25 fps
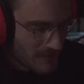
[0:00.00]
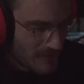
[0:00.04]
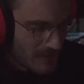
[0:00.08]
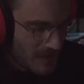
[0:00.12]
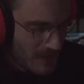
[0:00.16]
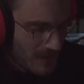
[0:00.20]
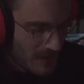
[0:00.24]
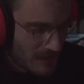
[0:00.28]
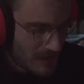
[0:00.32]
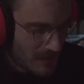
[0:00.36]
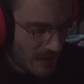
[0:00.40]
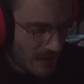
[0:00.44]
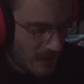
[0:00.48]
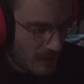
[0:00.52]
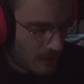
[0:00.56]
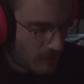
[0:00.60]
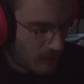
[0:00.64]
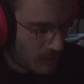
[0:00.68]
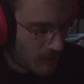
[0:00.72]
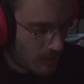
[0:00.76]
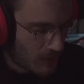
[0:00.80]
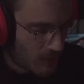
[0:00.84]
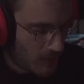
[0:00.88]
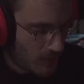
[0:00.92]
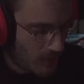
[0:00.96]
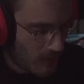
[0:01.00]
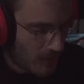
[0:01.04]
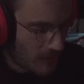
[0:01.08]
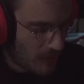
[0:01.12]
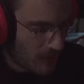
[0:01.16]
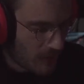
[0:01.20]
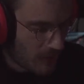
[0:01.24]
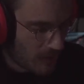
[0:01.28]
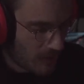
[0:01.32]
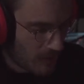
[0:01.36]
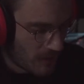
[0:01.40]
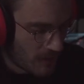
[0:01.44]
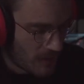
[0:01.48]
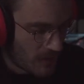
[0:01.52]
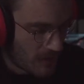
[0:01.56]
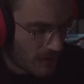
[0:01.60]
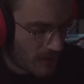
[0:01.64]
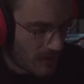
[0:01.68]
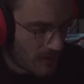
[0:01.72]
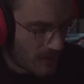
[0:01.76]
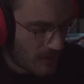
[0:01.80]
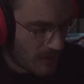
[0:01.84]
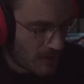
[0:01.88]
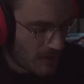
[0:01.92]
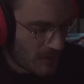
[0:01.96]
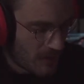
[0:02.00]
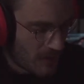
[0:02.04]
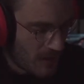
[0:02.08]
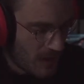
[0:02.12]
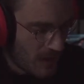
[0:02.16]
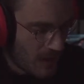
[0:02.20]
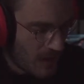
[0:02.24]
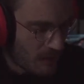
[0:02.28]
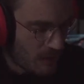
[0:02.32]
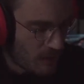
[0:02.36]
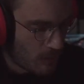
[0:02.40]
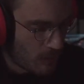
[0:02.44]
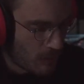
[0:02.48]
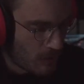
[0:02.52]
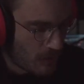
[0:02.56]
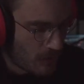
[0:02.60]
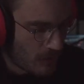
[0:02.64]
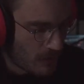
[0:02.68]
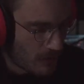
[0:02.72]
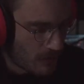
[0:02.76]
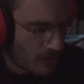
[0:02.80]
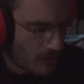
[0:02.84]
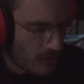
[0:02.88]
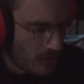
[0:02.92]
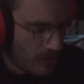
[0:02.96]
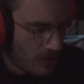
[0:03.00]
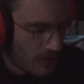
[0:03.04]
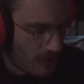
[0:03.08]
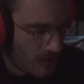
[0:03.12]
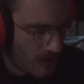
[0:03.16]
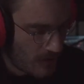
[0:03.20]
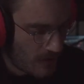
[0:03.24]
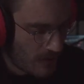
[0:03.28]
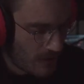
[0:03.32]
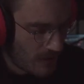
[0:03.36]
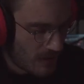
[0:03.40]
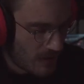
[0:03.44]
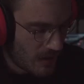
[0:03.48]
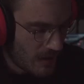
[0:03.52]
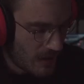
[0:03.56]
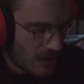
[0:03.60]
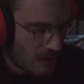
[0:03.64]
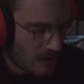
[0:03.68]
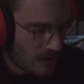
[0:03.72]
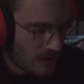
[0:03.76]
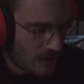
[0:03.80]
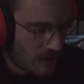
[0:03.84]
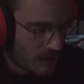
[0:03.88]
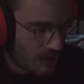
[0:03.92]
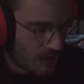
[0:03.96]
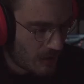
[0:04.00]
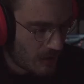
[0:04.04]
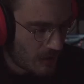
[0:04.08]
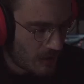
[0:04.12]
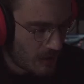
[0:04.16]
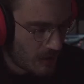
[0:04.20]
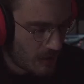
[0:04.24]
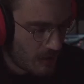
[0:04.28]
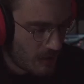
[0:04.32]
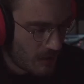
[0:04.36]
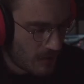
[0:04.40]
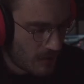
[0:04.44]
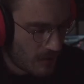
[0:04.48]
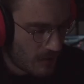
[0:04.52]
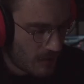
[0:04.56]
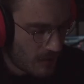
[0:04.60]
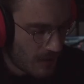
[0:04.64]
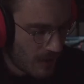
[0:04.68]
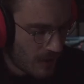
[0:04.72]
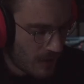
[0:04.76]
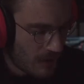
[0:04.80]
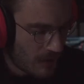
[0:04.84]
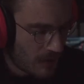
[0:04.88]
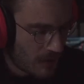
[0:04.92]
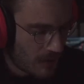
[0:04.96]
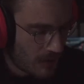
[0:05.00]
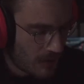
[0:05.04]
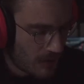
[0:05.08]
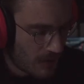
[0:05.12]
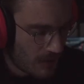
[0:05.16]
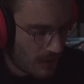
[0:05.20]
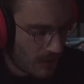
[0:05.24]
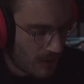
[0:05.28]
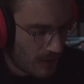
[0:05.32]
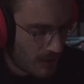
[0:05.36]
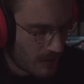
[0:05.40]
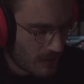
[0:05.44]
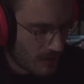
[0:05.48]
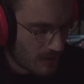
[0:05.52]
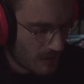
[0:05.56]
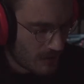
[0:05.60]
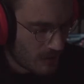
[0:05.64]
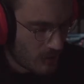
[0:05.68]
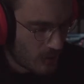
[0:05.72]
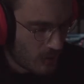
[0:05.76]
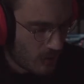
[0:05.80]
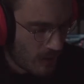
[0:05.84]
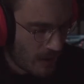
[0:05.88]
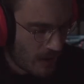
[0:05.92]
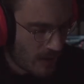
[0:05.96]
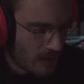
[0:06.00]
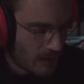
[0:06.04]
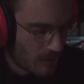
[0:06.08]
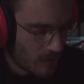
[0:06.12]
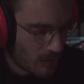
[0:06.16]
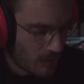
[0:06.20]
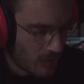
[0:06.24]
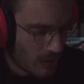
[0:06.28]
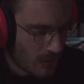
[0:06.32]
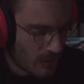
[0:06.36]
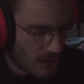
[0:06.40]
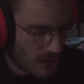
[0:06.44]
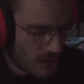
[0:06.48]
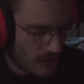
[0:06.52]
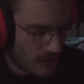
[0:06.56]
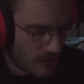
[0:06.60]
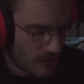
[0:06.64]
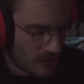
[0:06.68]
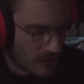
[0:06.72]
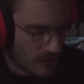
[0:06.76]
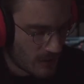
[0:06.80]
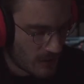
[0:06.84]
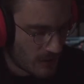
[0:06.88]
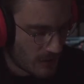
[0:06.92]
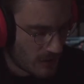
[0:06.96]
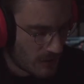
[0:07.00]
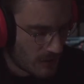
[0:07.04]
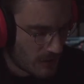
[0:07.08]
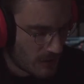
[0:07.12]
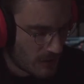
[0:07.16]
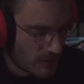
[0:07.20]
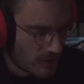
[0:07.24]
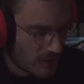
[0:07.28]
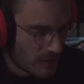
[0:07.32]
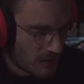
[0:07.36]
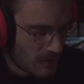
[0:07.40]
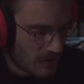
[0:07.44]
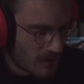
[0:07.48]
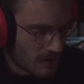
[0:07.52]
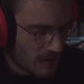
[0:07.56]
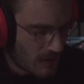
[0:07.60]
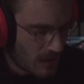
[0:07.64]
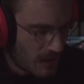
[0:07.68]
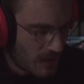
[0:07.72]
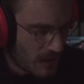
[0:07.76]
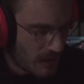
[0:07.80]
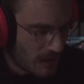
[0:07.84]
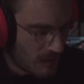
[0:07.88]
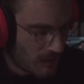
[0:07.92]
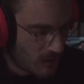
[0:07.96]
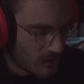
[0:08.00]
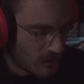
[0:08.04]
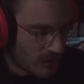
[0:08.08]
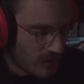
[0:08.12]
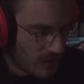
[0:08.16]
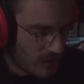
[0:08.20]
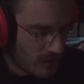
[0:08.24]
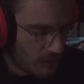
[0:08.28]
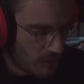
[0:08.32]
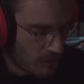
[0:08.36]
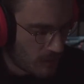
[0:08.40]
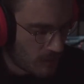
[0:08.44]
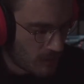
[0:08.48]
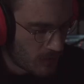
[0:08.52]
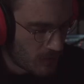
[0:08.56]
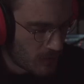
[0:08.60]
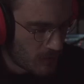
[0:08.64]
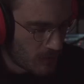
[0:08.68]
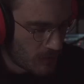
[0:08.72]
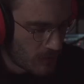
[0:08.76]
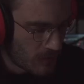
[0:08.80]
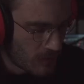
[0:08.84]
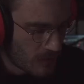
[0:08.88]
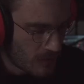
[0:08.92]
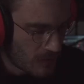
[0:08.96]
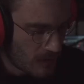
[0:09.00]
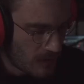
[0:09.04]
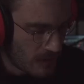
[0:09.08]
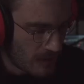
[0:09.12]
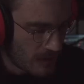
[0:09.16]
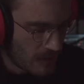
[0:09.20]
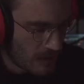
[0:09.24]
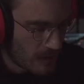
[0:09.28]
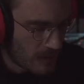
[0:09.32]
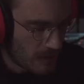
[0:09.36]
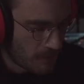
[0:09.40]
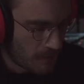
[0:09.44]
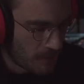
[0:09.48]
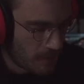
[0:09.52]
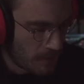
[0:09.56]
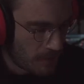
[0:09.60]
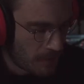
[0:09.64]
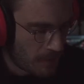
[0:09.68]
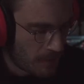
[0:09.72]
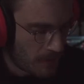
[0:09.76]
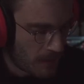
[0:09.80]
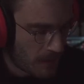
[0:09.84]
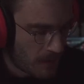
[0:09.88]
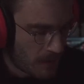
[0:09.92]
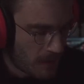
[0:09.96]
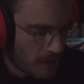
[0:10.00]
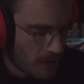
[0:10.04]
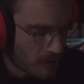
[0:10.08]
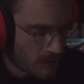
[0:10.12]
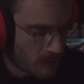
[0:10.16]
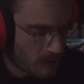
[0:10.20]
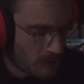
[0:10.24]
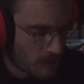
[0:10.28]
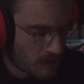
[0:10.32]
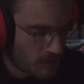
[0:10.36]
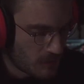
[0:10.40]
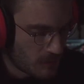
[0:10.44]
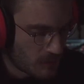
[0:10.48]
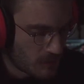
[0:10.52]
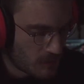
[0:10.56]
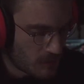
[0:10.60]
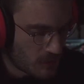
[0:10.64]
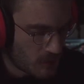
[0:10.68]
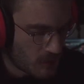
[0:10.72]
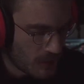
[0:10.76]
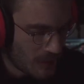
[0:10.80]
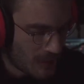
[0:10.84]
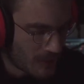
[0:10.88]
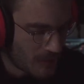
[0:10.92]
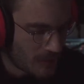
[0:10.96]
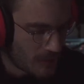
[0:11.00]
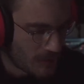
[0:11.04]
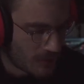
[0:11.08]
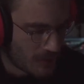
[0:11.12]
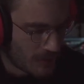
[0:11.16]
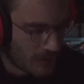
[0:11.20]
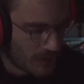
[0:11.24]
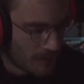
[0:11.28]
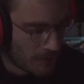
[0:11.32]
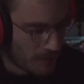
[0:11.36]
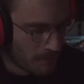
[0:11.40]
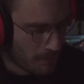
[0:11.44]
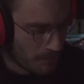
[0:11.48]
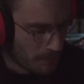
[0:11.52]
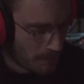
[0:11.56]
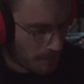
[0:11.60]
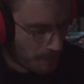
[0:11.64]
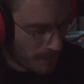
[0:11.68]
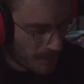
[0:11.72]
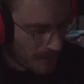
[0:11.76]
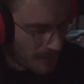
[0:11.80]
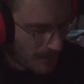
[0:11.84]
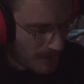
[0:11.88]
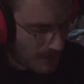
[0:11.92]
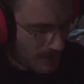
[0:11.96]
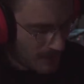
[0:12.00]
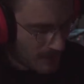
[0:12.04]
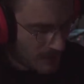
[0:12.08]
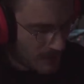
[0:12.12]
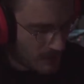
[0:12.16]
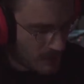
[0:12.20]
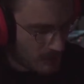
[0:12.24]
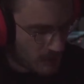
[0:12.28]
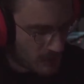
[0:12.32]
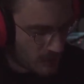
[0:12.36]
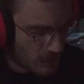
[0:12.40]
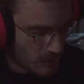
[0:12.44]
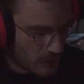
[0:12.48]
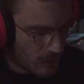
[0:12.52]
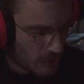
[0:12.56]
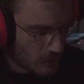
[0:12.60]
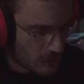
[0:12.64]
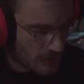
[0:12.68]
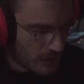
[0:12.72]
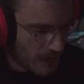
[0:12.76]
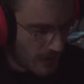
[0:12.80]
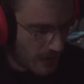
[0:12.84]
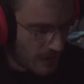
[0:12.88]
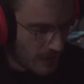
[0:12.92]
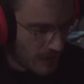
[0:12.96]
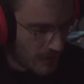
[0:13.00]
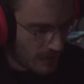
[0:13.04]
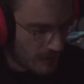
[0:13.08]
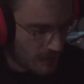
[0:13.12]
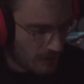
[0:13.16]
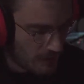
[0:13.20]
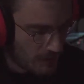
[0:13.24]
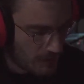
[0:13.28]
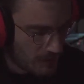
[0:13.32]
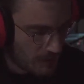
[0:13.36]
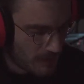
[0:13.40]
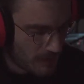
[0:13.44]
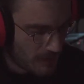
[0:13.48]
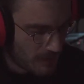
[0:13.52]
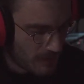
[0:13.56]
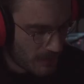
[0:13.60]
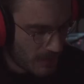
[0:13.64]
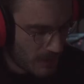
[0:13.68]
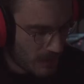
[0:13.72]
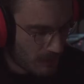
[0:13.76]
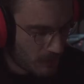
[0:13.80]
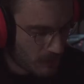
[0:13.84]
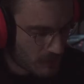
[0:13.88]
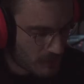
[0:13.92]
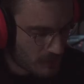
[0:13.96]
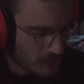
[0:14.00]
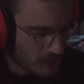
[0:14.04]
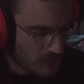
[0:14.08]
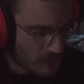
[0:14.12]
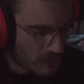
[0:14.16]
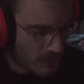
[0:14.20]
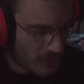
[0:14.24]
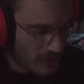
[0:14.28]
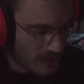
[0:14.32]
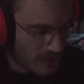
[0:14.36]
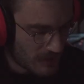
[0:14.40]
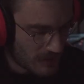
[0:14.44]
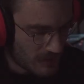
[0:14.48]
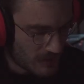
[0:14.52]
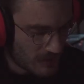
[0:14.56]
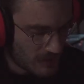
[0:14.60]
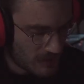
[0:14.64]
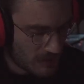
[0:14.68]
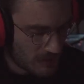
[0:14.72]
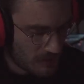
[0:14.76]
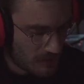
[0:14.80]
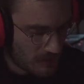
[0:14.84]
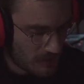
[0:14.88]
And I teleported away from her, half a block away. I didn't know then quite what I could do. I had never teleported in front of Claire. I suppose it was a shock to her. She was a no talent, and it must have shocked her.